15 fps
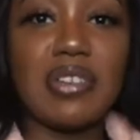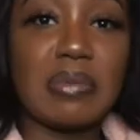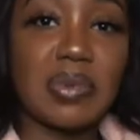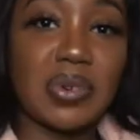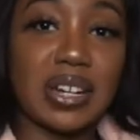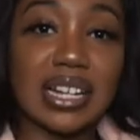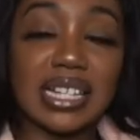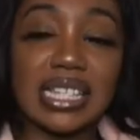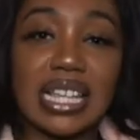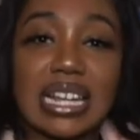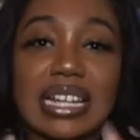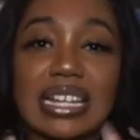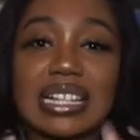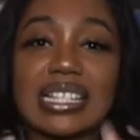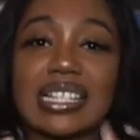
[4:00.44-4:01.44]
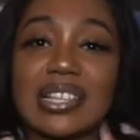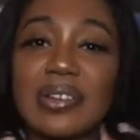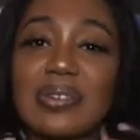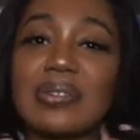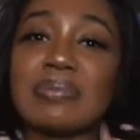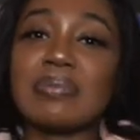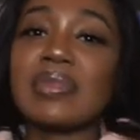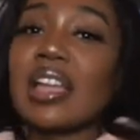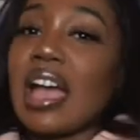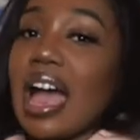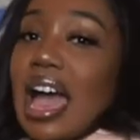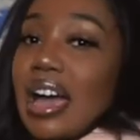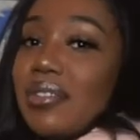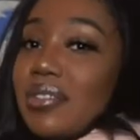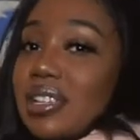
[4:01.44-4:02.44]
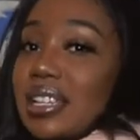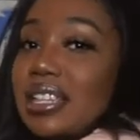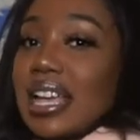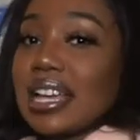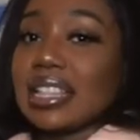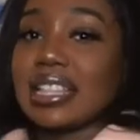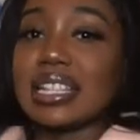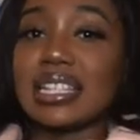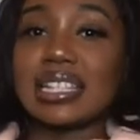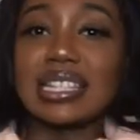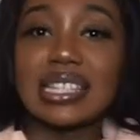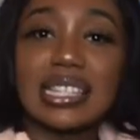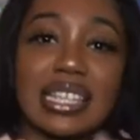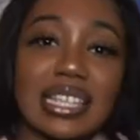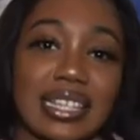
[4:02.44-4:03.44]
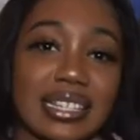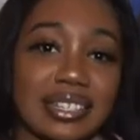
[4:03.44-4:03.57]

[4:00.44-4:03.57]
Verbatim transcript: february aesthetic so i really like this